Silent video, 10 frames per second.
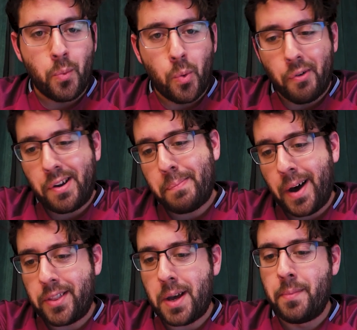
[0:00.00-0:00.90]
worry
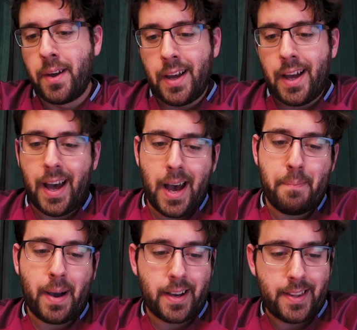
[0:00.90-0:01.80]
about them
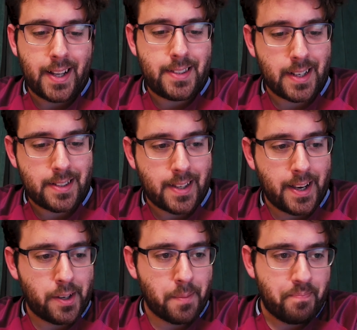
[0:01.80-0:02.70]
back at the Etihad
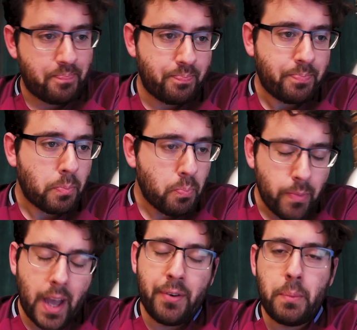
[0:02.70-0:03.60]
Stadium.
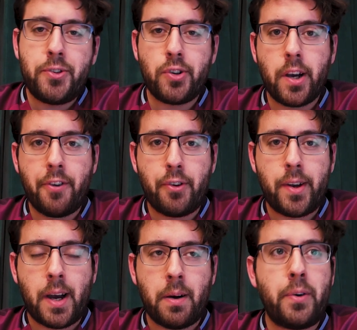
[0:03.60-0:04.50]
I think we should go
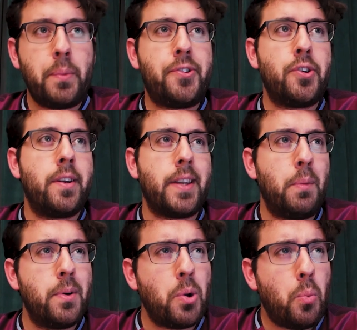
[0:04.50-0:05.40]
through now. I think we should. It
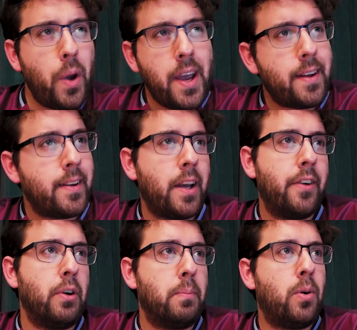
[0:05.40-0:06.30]
was a weird night
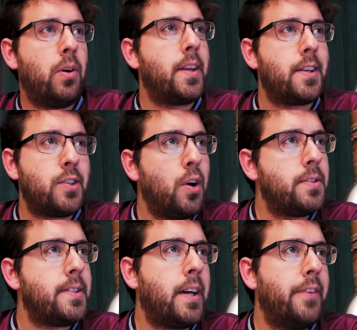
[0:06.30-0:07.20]
of football, an
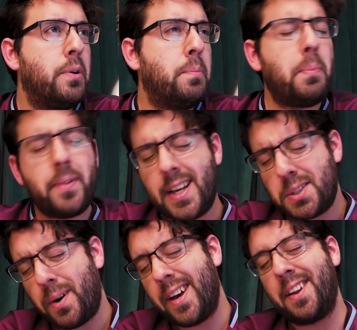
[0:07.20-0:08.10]
exhausting night of football, but
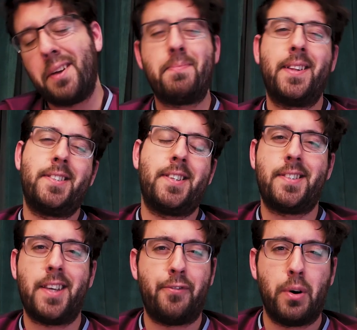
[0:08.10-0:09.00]
that's why I love Manchester
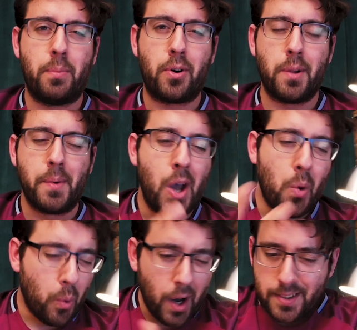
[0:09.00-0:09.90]
City Football Club.
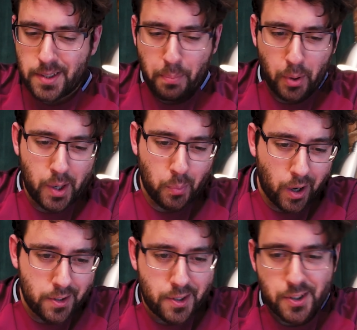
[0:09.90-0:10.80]
What is the point in
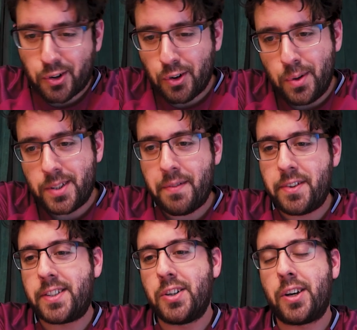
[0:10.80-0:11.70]
watching us cruise
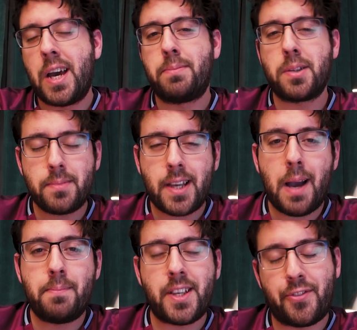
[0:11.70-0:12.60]
every single game?
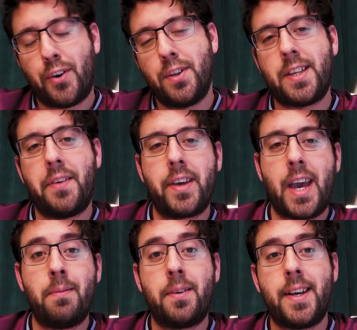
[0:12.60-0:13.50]
Sometimes it's fun to have a
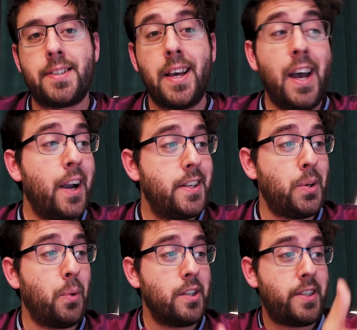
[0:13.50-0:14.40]
game like this, because
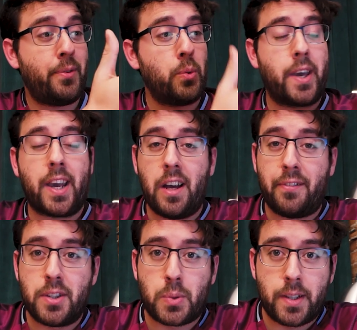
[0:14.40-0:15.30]
you watch everyone kicking
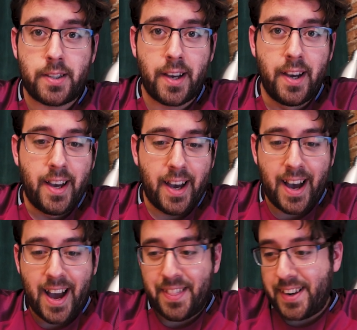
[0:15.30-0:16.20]
off on Twitter,
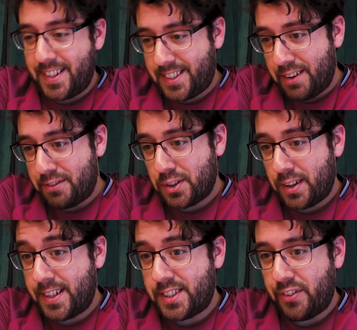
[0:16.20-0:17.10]
and then you see result
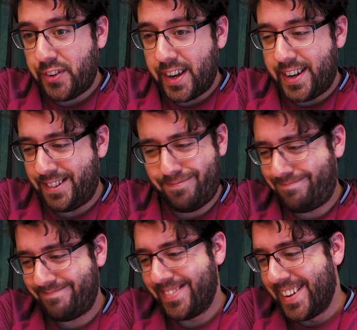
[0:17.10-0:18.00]
like this and you think,
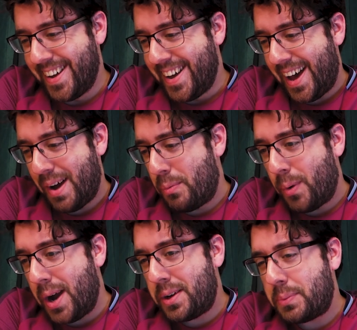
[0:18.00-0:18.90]

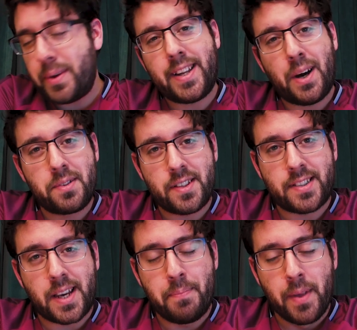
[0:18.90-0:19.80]
why did we doubt
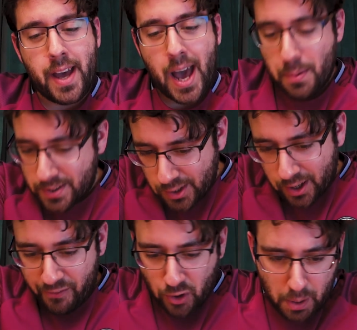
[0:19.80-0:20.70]
this team? We're still
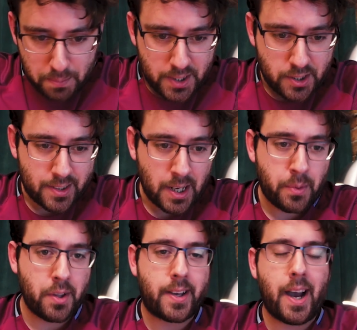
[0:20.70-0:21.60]
in full competitions now.
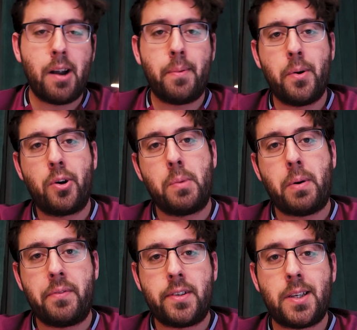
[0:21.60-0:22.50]
We've got the Carabao Cup,
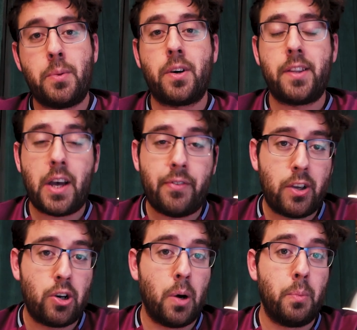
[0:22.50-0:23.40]
obviously. We've got the FA
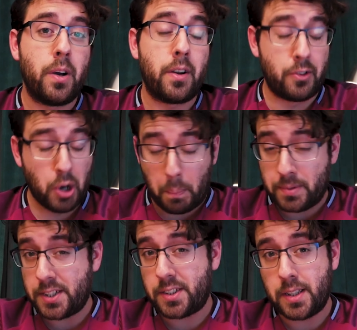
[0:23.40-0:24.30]
Cup. We're in good
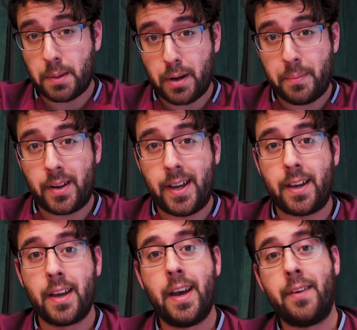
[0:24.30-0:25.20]
position in the Premier
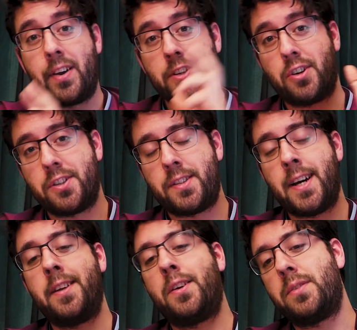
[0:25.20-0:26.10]
League. Fingers crossed
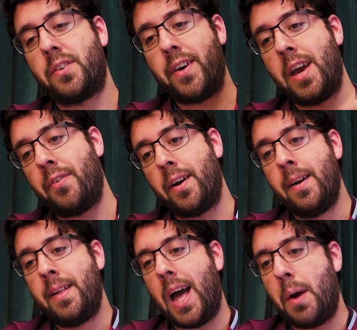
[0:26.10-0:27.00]
United do us a favour.
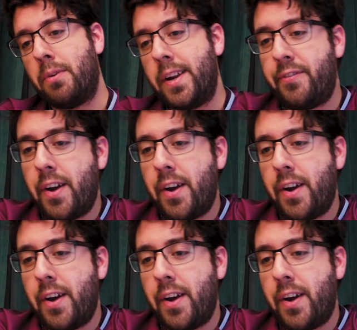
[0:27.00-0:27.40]
We're in a